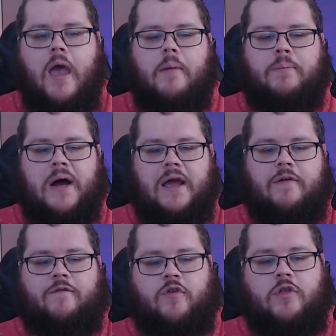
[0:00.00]
but
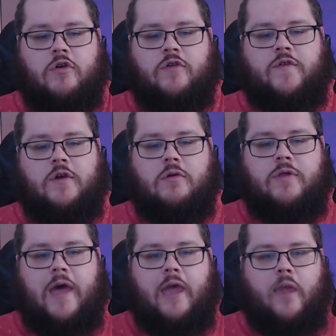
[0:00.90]
for those of you
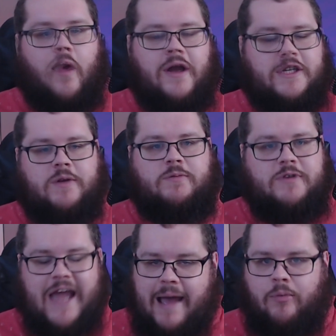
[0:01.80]
that want to
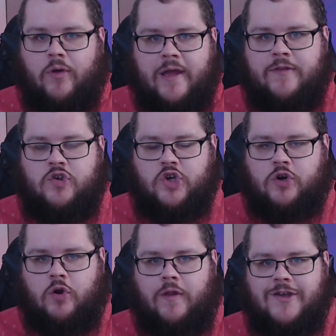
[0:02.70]
dabble in the
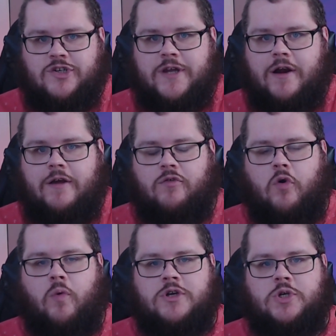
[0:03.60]
general legendaries
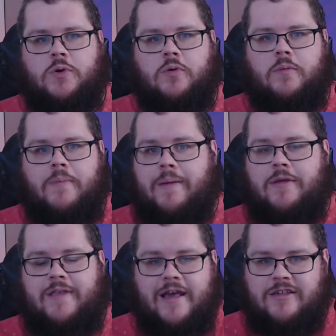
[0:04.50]
or want to maybe
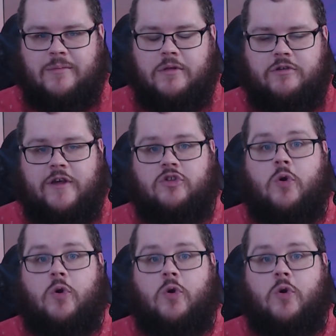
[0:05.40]
test some of those things,